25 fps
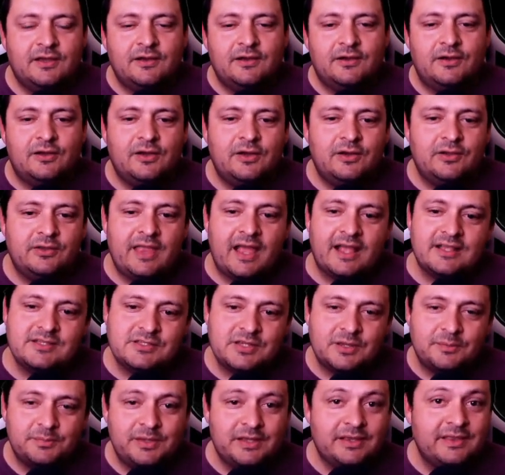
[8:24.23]
Oh, that's
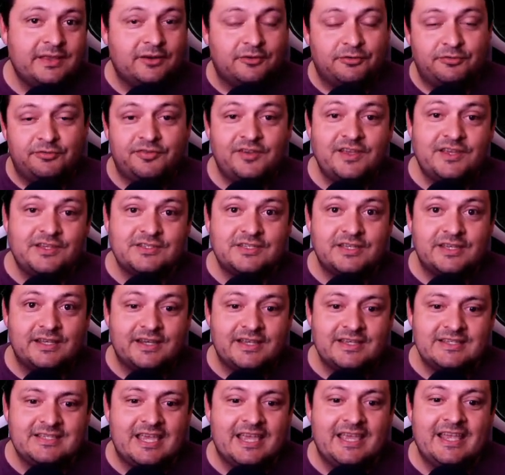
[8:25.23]
something they're
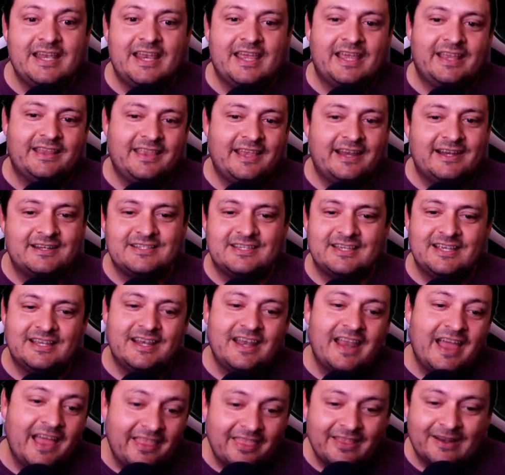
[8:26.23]
fixing, isn't it? There's
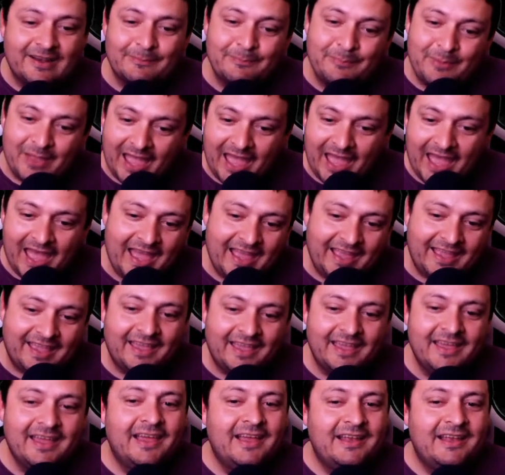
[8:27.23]
another pack.